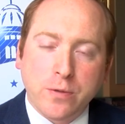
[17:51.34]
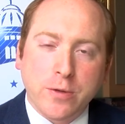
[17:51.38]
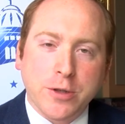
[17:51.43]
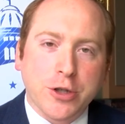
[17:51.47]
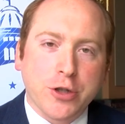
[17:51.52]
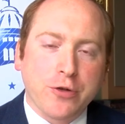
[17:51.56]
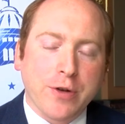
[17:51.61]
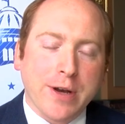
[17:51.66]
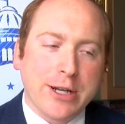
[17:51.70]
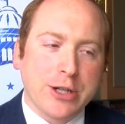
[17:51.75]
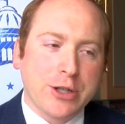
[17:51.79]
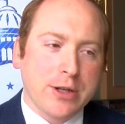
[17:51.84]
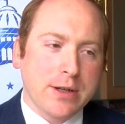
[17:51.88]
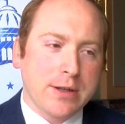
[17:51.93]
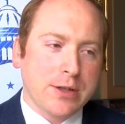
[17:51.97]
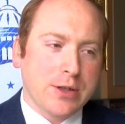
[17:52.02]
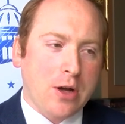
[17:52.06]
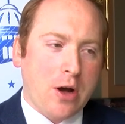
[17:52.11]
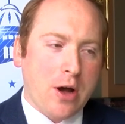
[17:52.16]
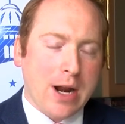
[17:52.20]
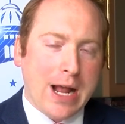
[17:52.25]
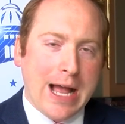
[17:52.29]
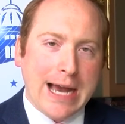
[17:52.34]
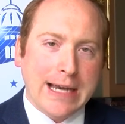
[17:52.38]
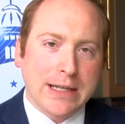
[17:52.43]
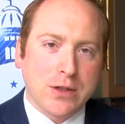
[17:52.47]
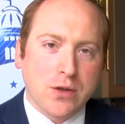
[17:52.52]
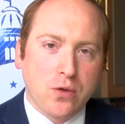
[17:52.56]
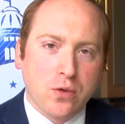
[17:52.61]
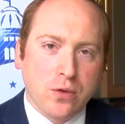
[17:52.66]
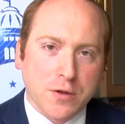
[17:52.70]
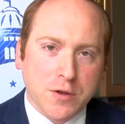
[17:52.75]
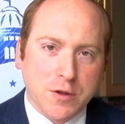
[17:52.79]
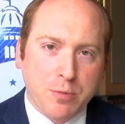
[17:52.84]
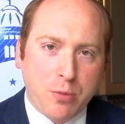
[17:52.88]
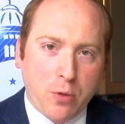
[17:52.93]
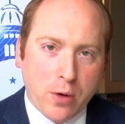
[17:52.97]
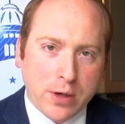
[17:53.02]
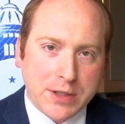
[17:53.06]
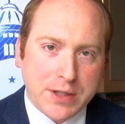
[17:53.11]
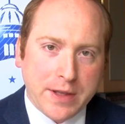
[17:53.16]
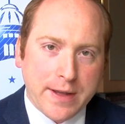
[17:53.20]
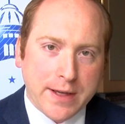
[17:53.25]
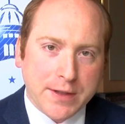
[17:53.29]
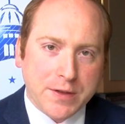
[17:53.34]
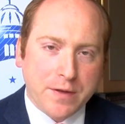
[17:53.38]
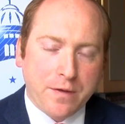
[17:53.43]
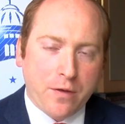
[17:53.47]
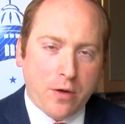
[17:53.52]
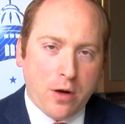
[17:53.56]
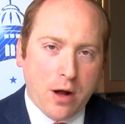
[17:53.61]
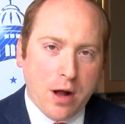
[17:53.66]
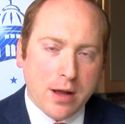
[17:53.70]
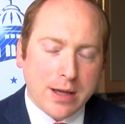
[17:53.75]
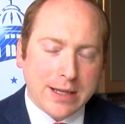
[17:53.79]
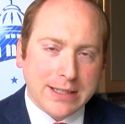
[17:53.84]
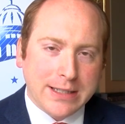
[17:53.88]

restrictions on high school sports this fall?